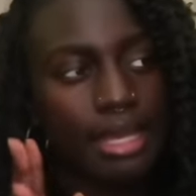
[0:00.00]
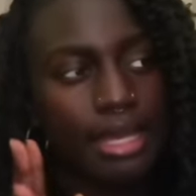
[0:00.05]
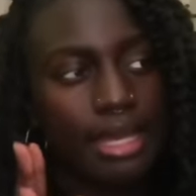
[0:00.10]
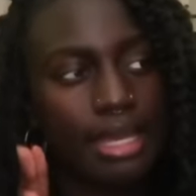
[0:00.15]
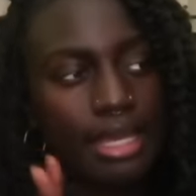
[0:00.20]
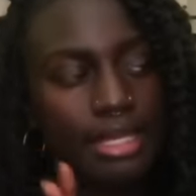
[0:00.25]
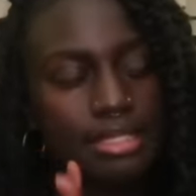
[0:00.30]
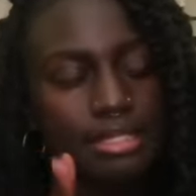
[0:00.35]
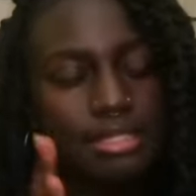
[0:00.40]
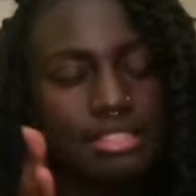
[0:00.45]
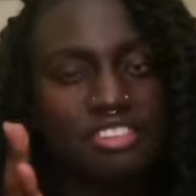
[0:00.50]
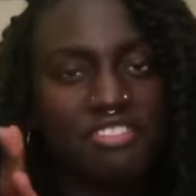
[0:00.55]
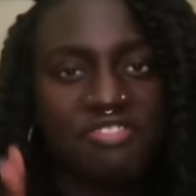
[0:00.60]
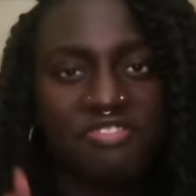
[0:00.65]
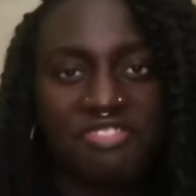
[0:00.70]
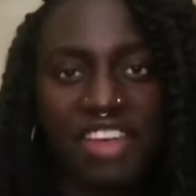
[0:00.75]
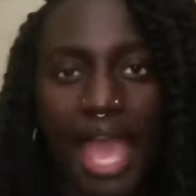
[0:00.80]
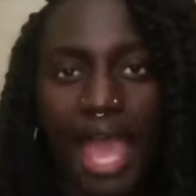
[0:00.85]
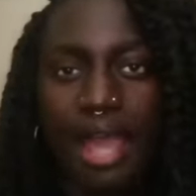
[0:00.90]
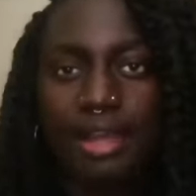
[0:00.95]
It's the
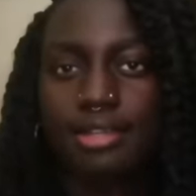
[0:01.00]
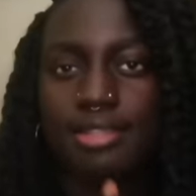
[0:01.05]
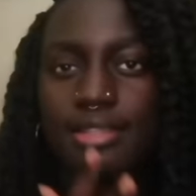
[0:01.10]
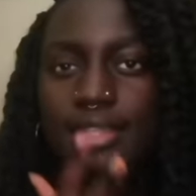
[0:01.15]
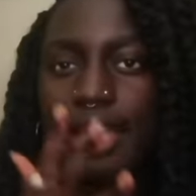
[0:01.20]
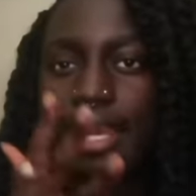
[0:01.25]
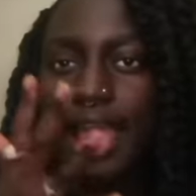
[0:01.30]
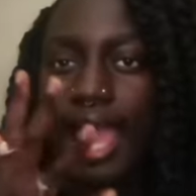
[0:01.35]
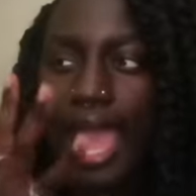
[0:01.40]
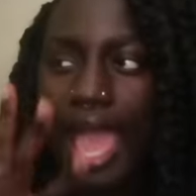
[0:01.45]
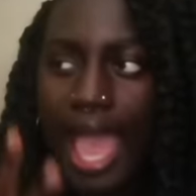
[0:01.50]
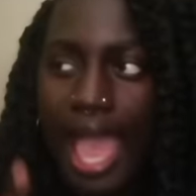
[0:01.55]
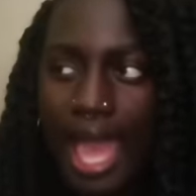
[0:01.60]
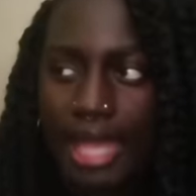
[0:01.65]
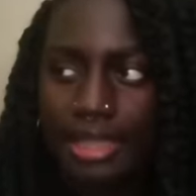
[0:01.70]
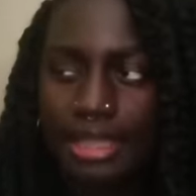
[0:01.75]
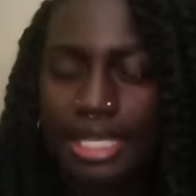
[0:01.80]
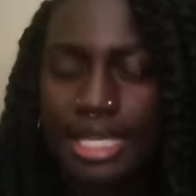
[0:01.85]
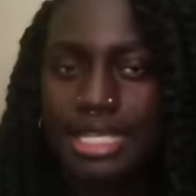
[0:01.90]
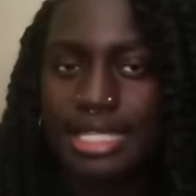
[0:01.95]
fact that
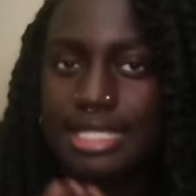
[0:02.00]
at the